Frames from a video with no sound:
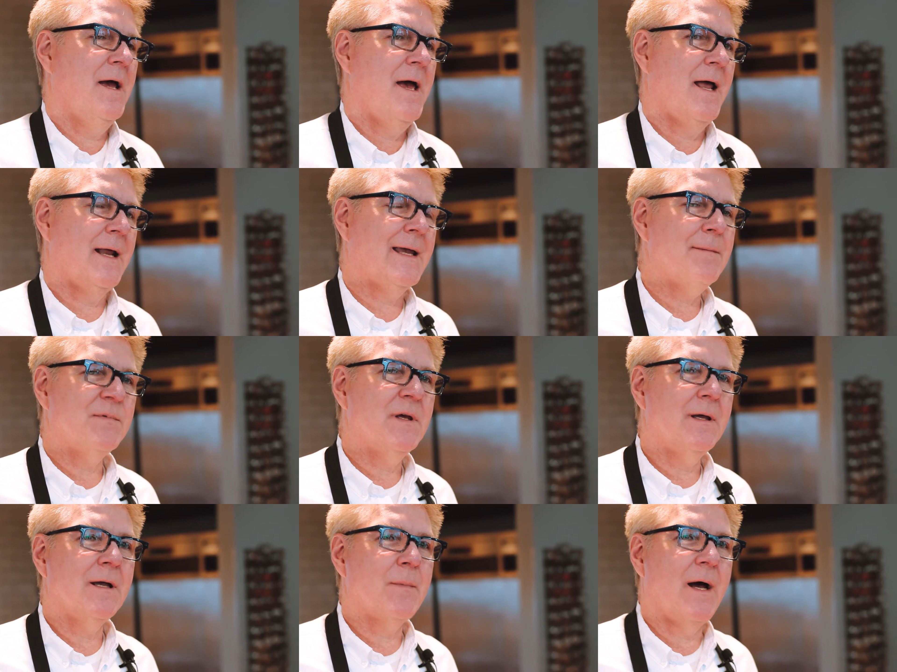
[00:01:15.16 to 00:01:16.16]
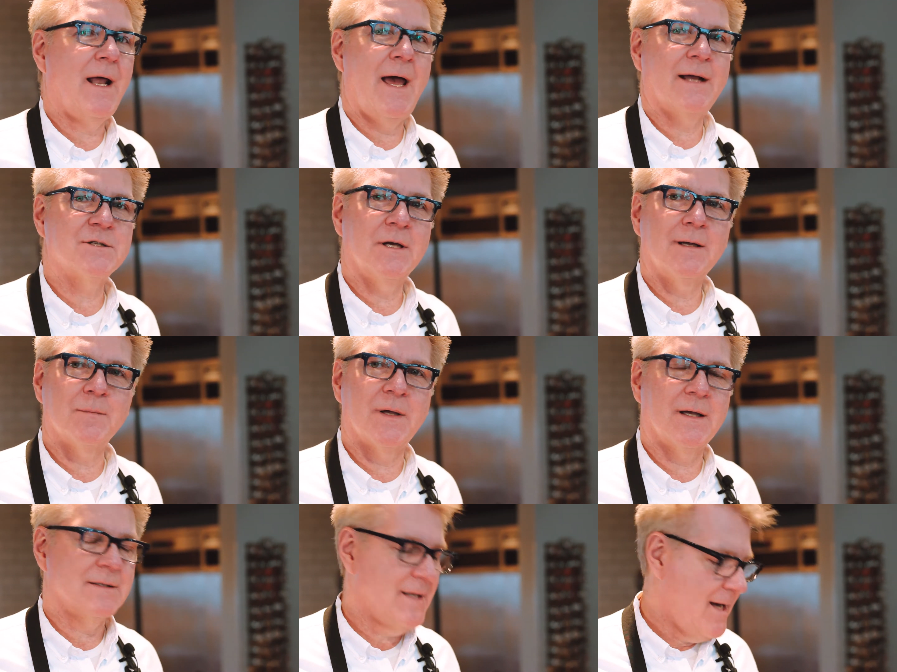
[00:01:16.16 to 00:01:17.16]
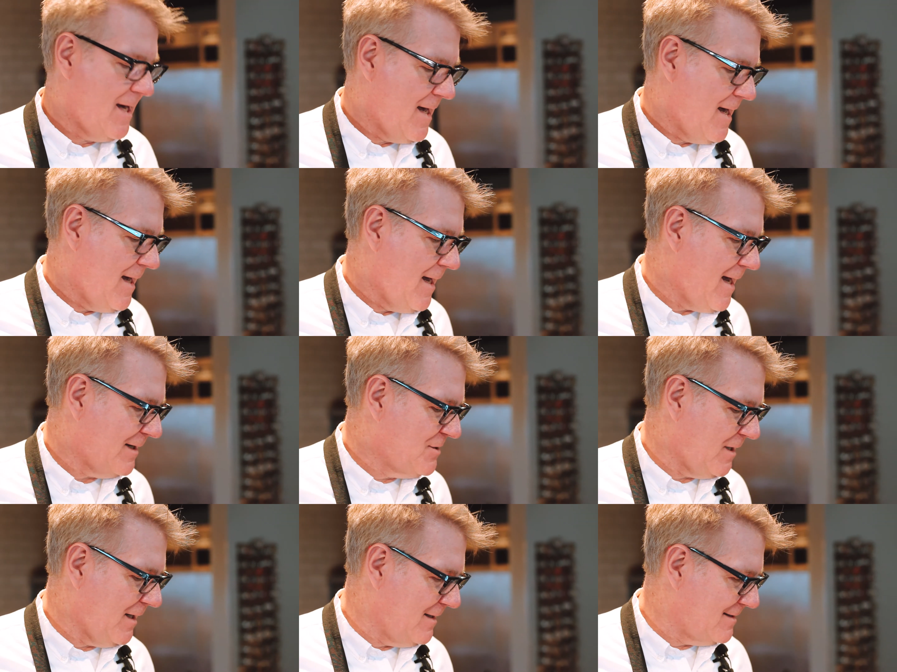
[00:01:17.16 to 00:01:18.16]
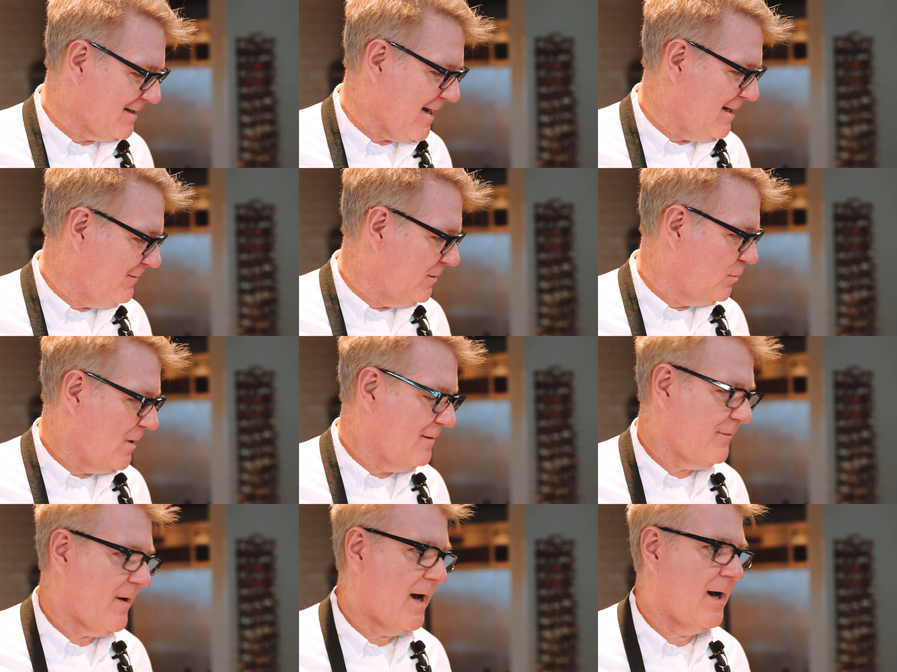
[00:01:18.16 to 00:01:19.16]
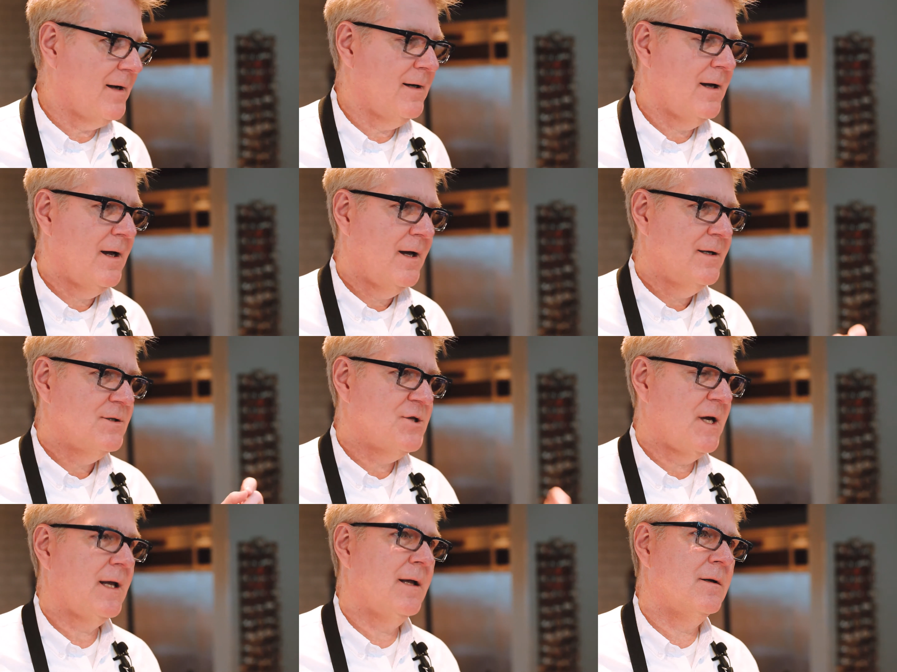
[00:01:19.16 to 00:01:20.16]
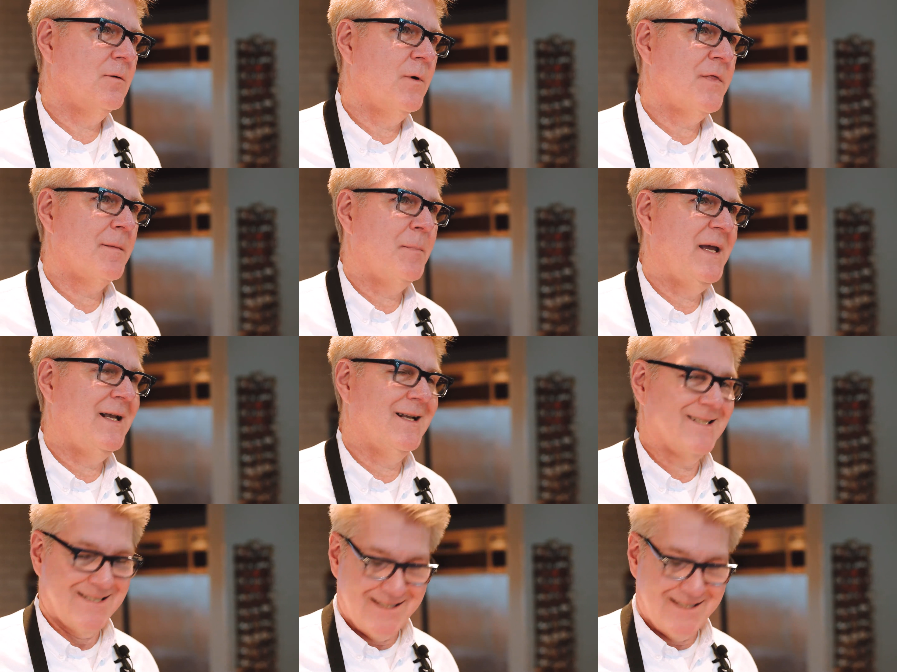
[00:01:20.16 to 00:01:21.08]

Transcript: And I kept thinking about hack chicken because hack chicken is kind of a riff on chicken with a peanut